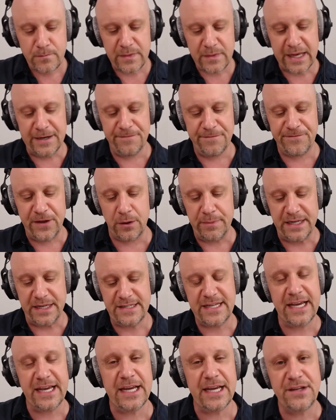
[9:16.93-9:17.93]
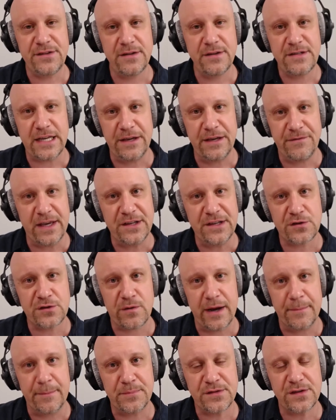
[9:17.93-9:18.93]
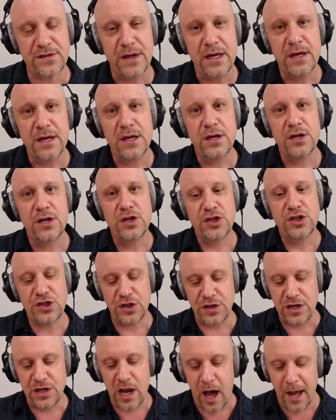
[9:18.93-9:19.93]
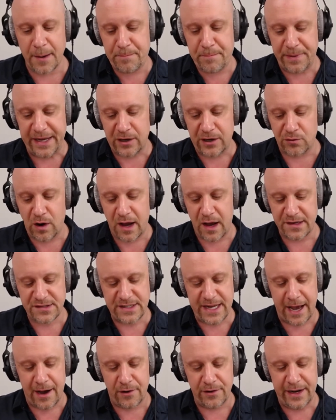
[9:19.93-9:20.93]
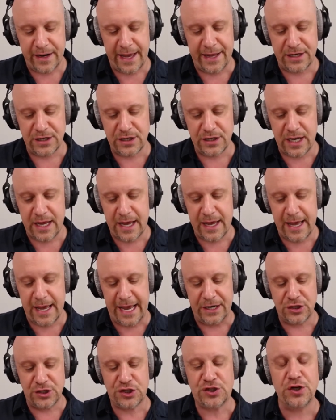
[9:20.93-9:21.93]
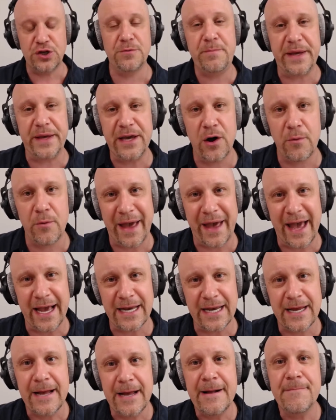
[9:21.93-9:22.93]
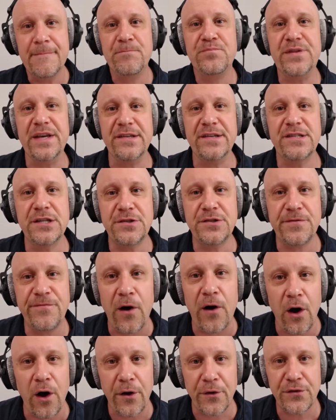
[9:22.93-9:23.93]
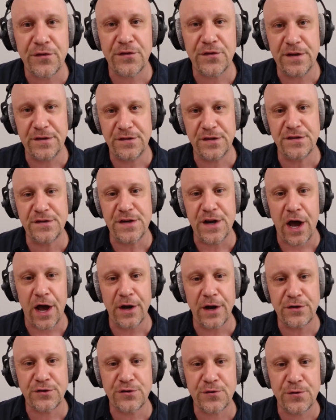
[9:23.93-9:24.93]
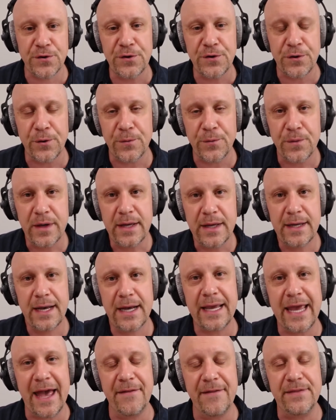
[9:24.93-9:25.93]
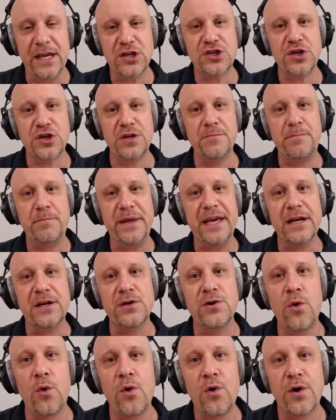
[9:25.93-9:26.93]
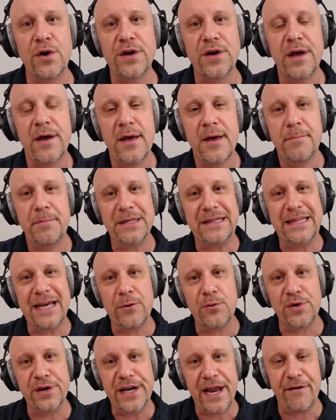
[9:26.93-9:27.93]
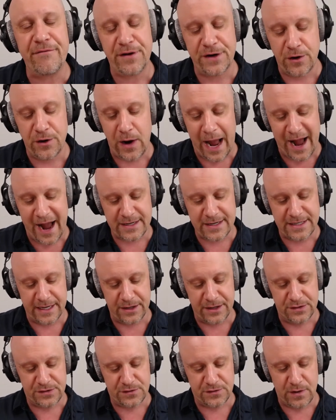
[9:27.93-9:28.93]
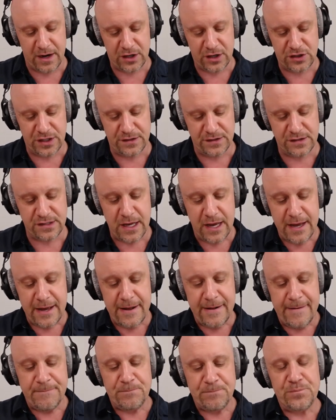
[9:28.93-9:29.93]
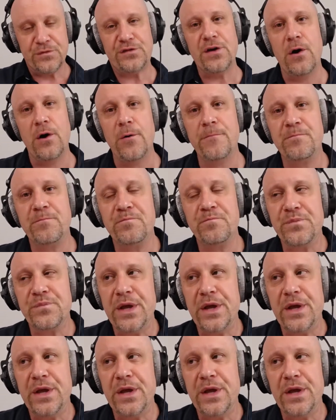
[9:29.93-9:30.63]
in film and TV scripts should not be crossed out and should be obeyed. This is false. This is not true. Again, they shouldn't be ignored, but they were never your acting instructions. So